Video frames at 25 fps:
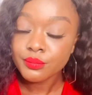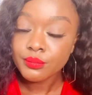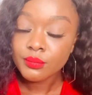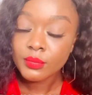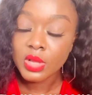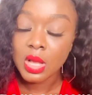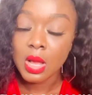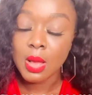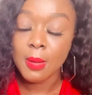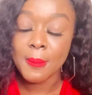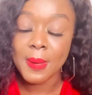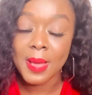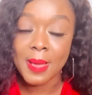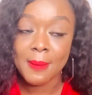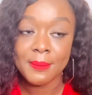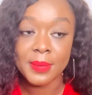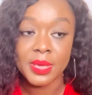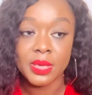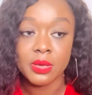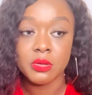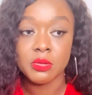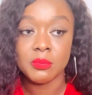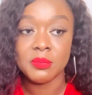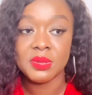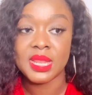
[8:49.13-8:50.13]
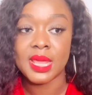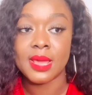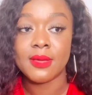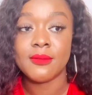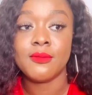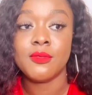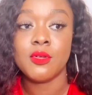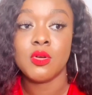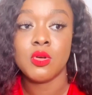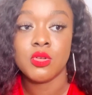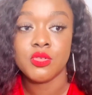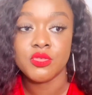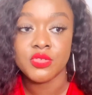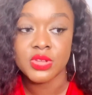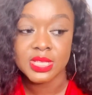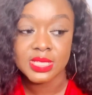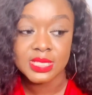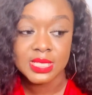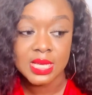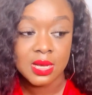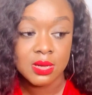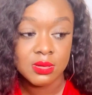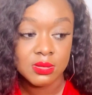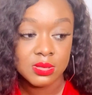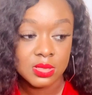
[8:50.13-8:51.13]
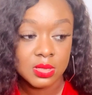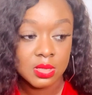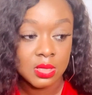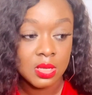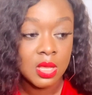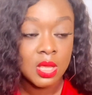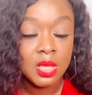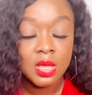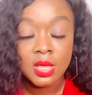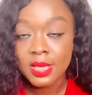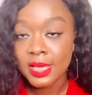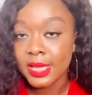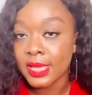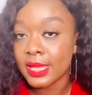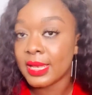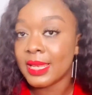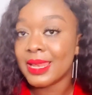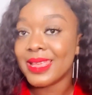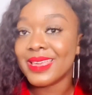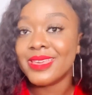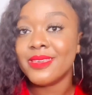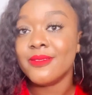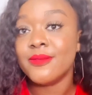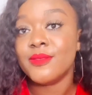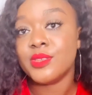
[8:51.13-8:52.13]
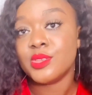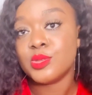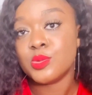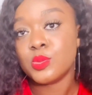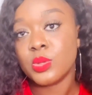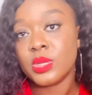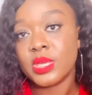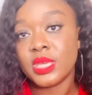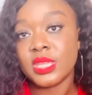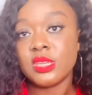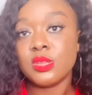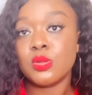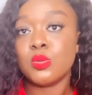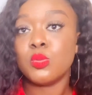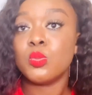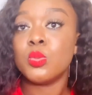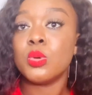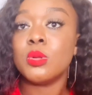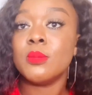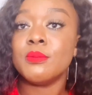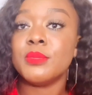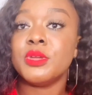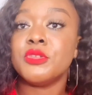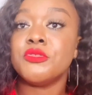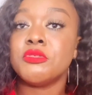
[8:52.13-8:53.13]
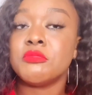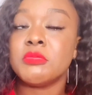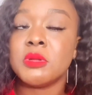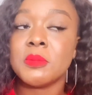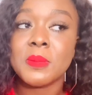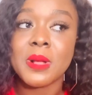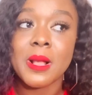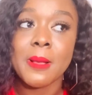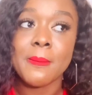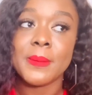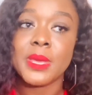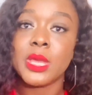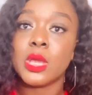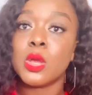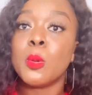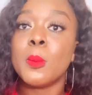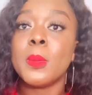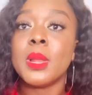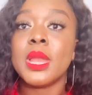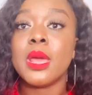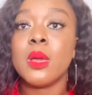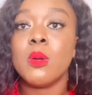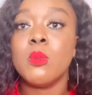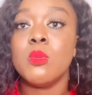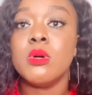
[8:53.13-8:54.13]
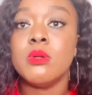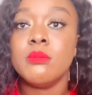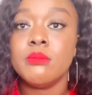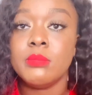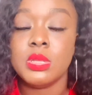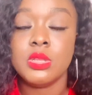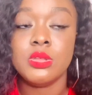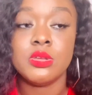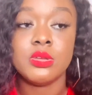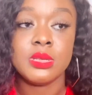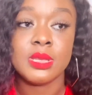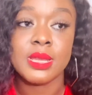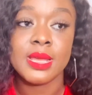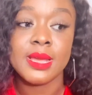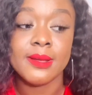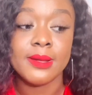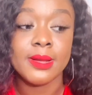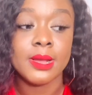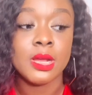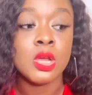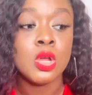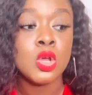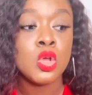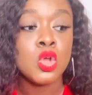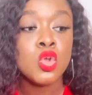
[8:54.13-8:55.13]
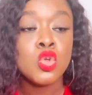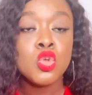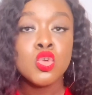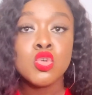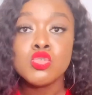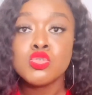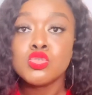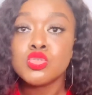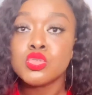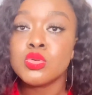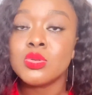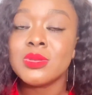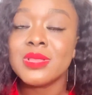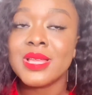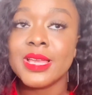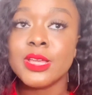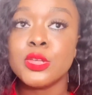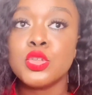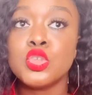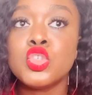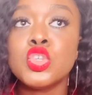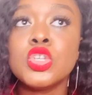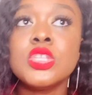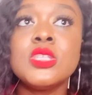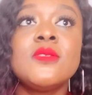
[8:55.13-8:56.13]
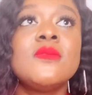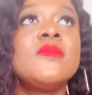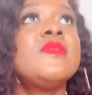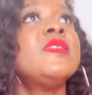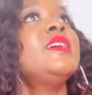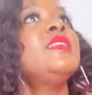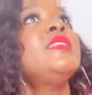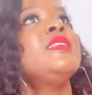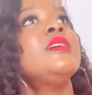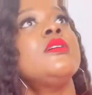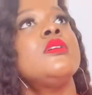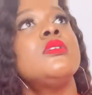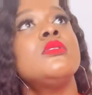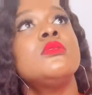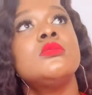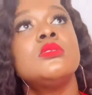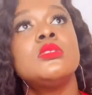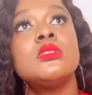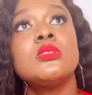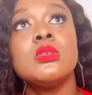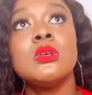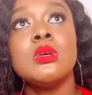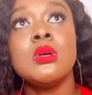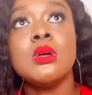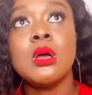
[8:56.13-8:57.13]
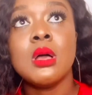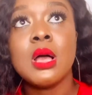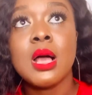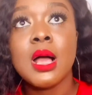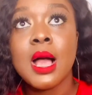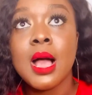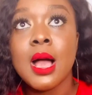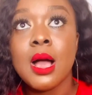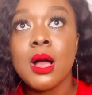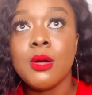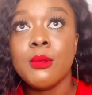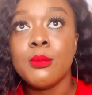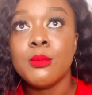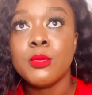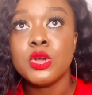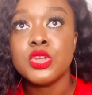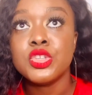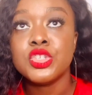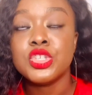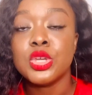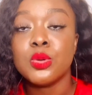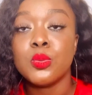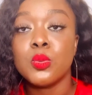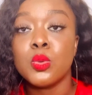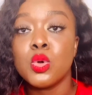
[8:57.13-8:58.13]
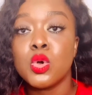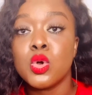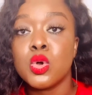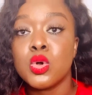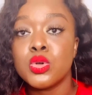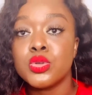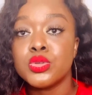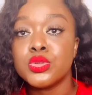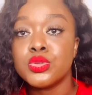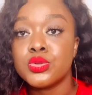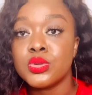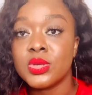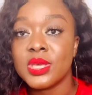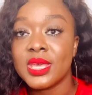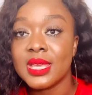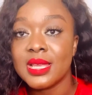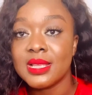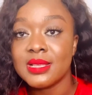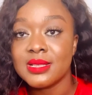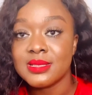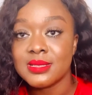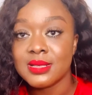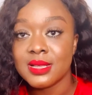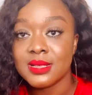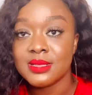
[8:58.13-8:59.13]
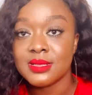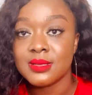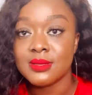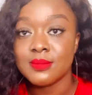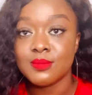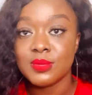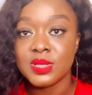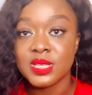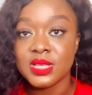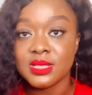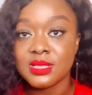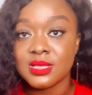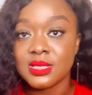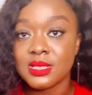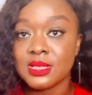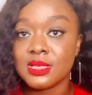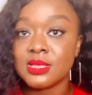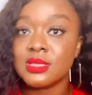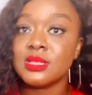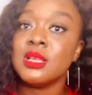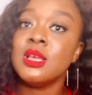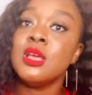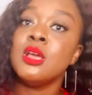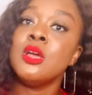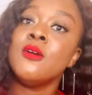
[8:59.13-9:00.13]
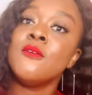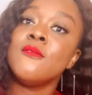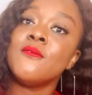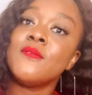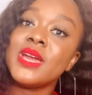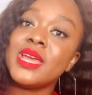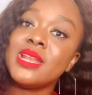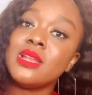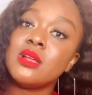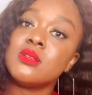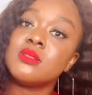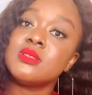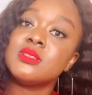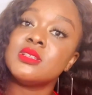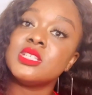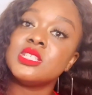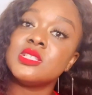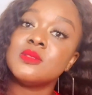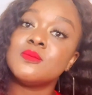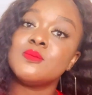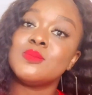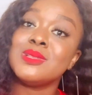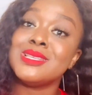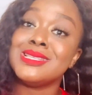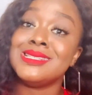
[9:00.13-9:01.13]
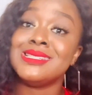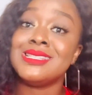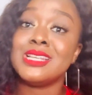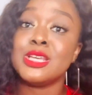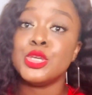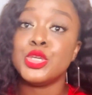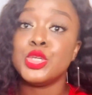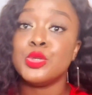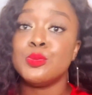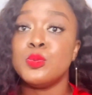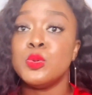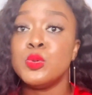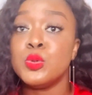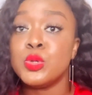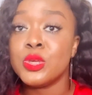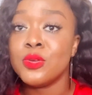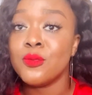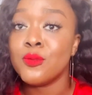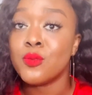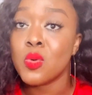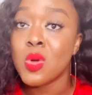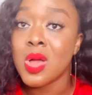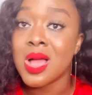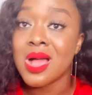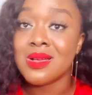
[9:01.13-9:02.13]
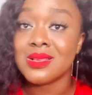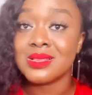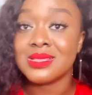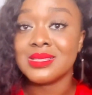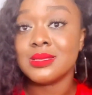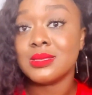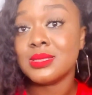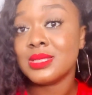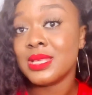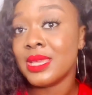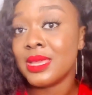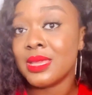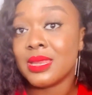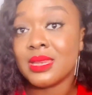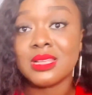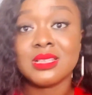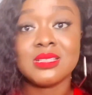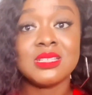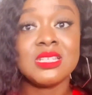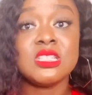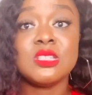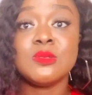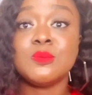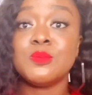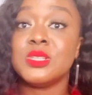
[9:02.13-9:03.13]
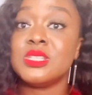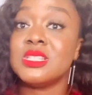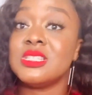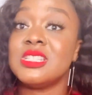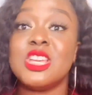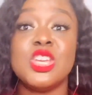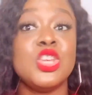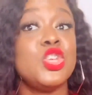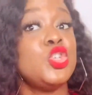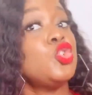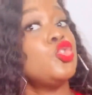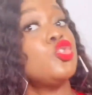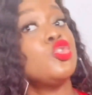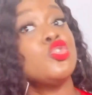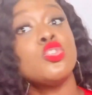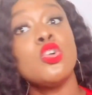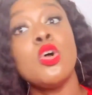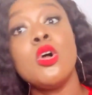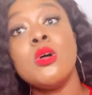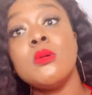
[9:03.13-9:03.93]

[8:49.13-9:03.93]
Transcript: apartment could be like 400,000. In Lekki Phase 1, getting a 1-bedroom apartment could be like 1 million naira. So like just find out how much it will cost to get certain places, find out certain places that you should be looking for houses in and certain places that you should not